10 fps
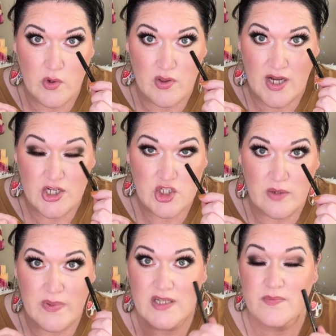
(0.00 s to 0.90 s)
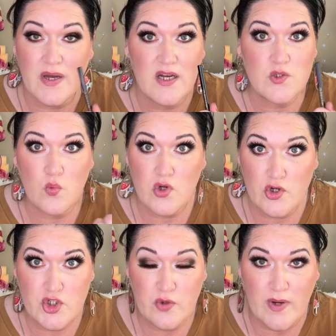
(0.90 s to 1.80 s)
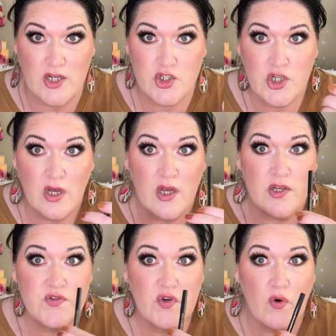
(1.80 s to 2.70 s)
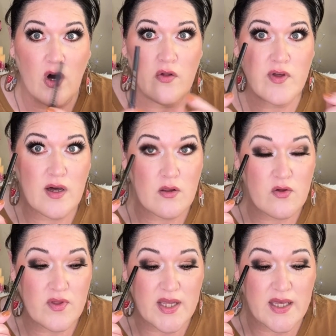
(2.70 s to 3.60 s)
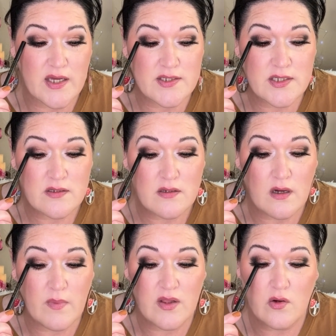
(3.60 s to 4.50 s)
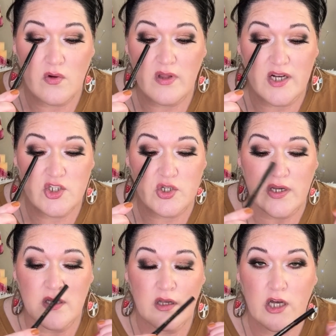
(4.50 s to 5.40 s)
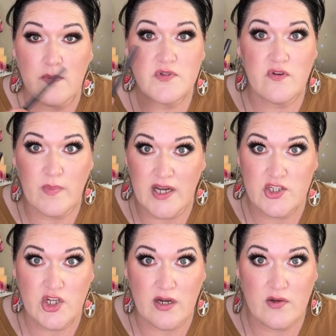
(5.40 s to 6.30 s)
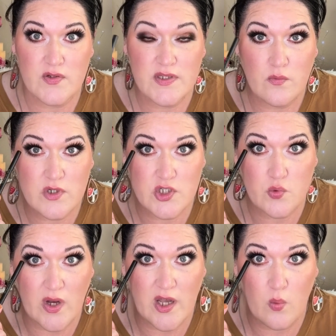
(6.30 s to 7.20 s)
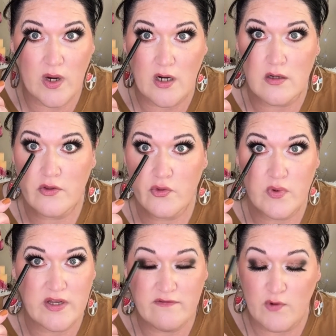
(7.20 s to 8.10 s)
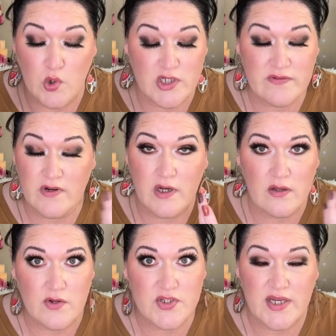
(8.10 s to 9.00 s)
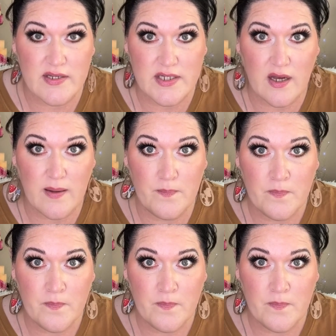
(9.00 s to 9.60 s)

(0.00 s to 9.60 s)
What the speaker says: lash line because my eyes water too much. So all the color that I get on my lower lash line comes from eyeshadows, which is why I wear 3-4 different colors at a time.